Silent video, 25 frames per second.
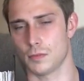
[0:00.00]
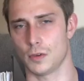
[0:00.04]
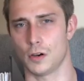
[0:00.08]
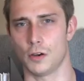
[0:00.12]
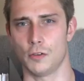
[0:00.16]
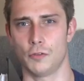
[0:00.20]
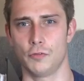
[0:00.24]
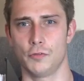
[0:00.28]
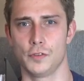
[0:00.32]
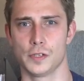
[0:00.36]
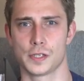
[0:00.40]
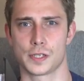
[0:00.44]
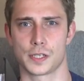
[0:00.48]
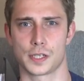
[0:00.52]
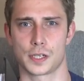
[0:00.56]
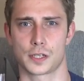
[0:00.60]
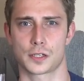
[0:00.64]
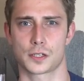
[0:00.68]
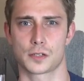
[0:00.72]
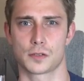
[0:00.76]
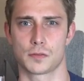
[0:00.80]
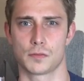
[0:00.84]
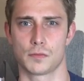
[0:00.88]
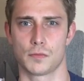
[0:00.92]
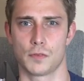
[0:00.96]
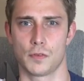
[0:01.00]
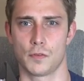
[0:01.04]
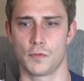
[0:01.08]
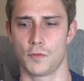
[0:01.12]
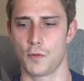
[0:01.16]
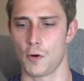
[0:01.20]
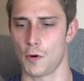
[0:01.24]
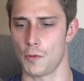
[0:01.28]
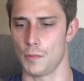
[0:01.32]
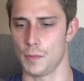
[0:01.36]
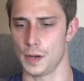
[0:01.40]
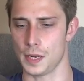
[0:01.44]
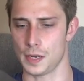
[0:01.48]
of physics
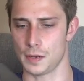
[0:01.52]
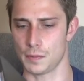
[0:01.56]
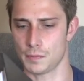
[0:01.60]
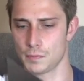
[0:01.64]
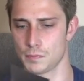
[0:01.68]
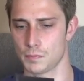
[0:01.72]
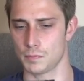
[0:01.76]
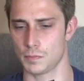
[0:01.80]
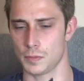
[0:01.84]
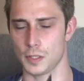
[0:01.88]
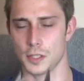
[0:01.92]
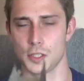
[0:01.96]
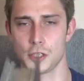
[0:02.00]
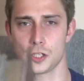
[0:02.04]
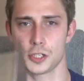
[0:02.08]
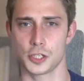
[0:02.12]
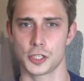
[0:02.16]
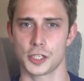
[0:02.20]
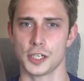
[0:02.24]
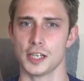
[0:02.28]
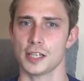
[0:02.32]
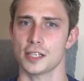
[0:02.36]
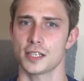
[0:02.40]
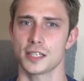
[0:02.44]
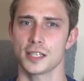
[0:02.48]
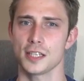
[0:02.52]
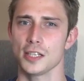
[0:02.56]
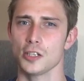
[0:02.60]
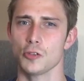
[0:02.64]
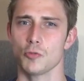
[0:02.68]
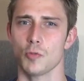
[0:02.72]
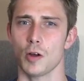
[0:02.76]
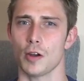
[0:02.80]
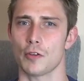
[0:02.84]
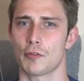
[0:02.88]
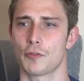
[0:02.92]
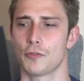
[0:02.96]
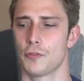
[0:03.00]
for me. It's just
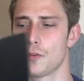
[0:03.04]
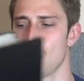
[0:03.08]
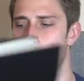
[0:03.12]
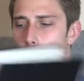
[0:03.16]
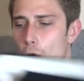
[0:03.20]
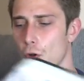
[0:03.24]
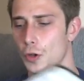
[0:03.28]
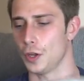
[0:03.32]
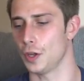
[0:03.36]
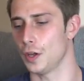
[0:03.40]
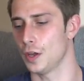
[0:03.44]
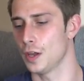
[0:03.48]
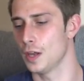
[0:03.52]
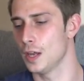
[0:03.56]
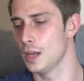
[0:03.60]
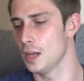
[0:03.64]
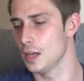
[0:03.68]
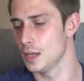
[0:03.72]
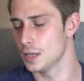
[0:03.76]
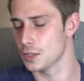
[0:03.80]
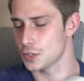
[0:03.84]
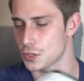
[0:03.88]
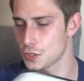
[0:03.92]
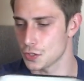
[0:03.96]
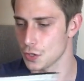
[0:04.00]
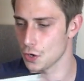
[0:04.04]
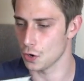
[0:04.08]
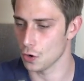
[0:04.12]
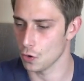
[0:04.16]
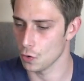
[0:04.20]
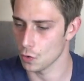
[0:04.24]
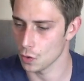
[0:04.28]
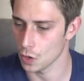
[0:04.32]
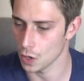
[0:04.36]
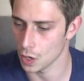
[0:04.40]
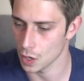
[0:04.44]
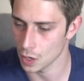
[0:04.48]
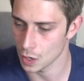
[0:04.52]
this one folder.
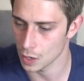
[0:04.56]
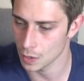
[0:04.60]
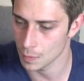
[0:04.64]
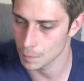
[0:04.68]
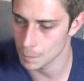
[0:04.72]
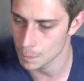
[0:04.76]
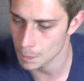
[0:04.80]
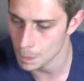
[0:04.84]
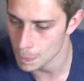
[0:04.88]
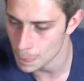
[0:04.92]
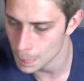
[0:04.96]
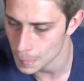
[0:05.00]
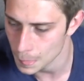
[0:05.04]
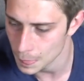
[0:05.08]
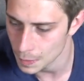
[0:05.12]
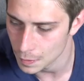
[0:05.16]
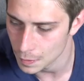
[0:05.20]
So I'm